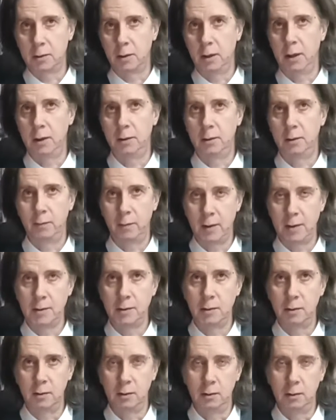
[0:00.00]
and
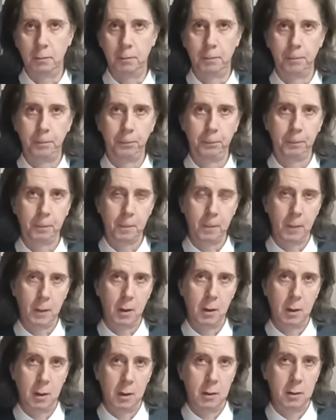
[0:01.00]
invested in.
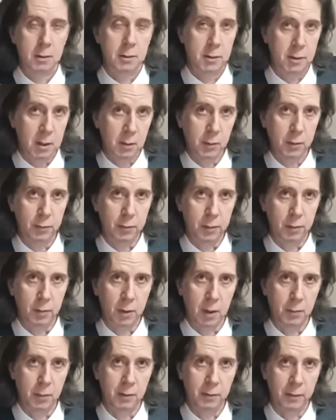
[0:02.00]
Some of them
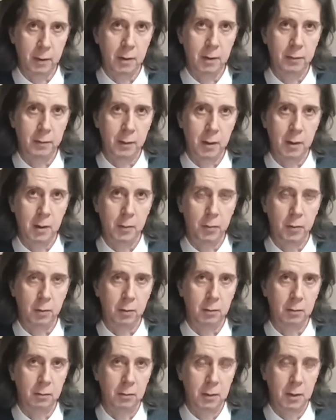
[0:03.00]
can be very
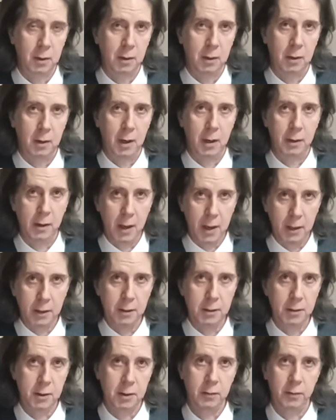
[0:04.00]
valuable, and any
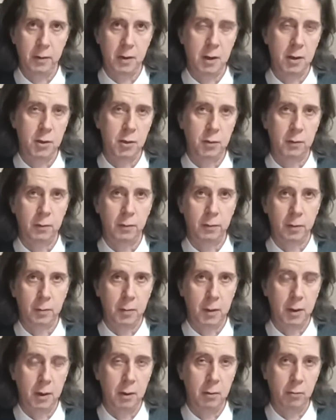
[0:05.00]
deviation from
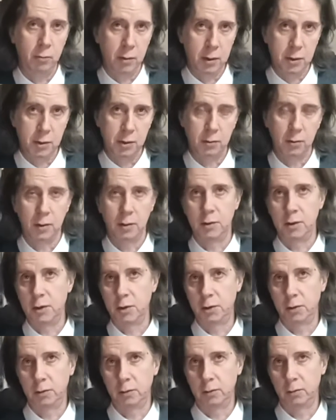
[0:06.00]
their original
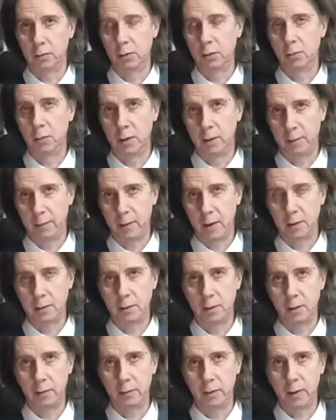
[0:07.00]
condition will affect
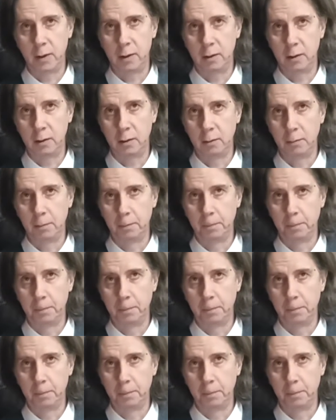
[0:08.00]
their value.